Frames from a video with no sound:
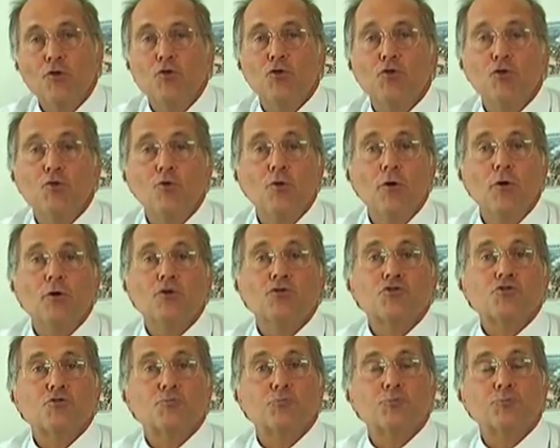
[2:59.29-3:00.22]
to
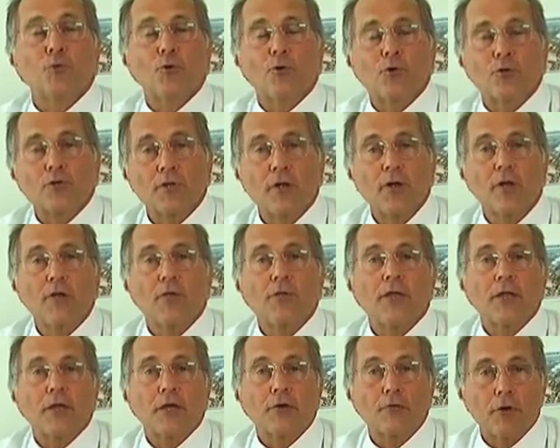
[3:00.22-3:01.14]
support
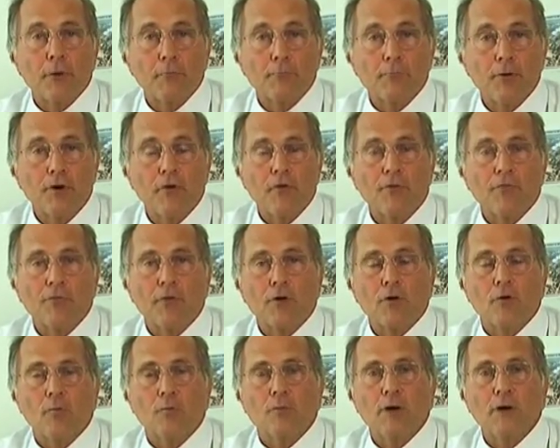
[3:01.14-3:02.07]
the grip of the
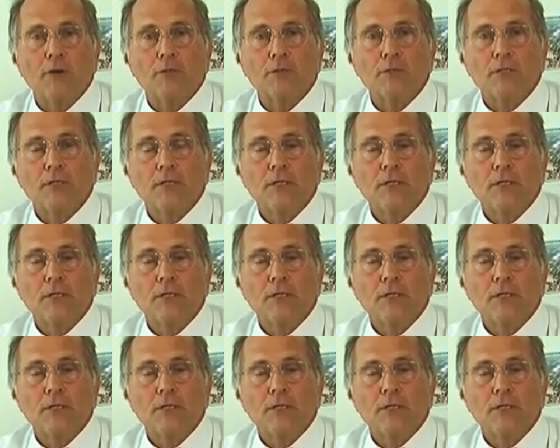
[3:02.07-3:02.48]
compound.